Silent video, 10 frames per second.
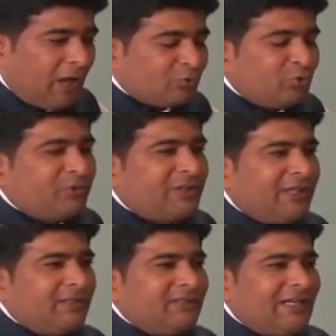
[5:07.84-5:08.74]
How do you
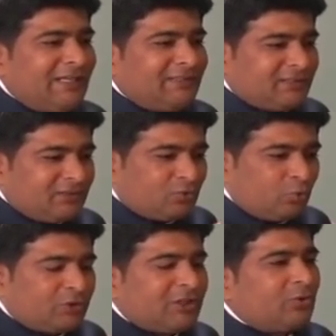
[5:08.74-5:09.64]
think that
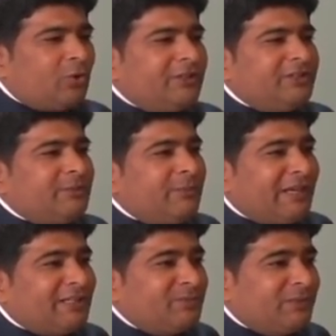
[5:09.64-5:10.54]
total quality
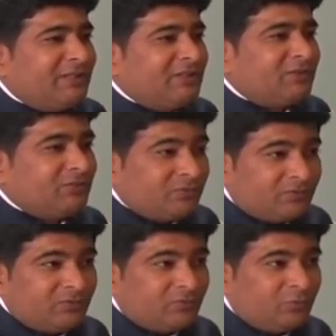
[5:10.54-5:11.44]
management
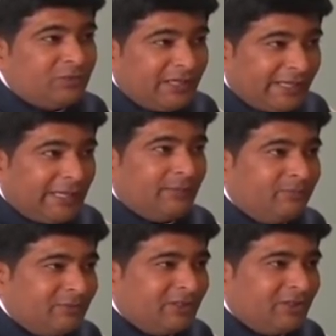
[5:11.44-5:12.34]
mm. would
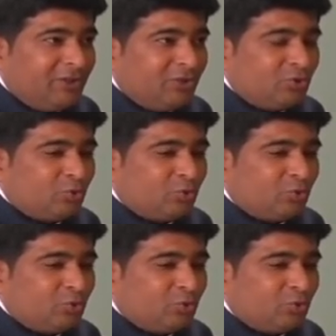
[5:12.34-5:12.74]
help mm-hmm.